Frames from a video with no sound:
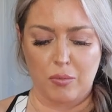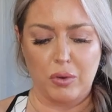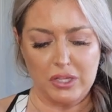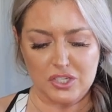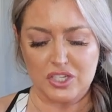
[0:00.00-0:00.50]

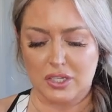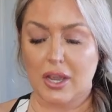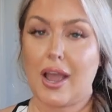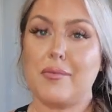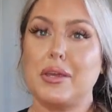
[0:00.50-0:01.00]
Which,
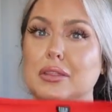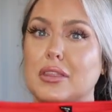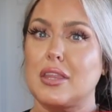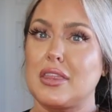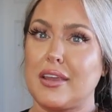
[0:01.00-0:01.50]
I
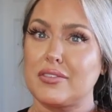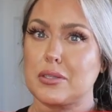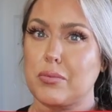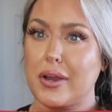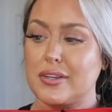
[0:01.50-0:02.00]
mean, they've
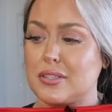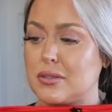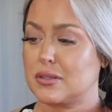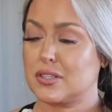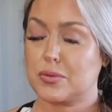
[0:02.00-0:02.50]
surprised
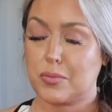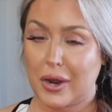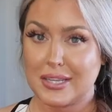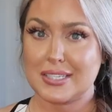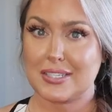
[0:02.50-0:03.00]
us
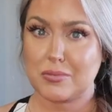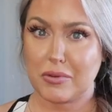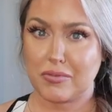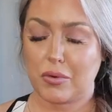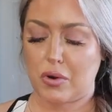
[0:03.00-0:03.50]
surprised us
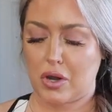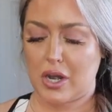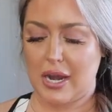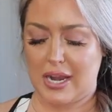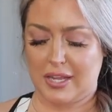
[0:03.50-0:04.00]

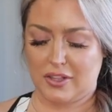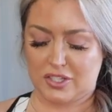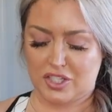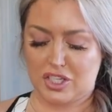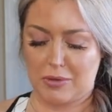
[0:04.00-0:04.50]
before, and it
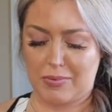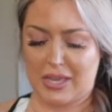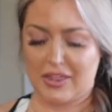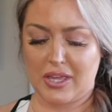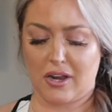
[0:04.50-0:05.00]
looks
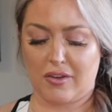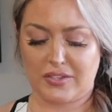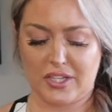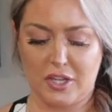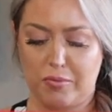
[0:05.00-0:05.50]
cheapy, and then all
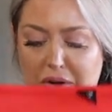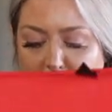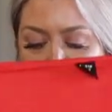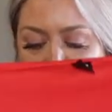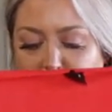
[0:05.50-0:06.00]
of a sudden you put
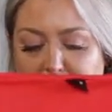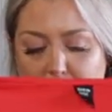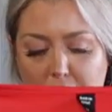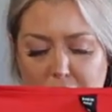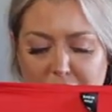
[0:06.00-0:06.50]
it on, you're like,
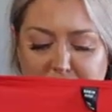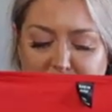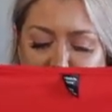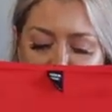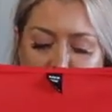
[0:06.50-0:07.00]
oh,
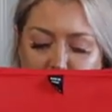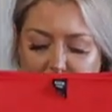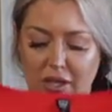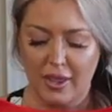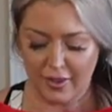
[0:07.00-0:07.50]
that's cute.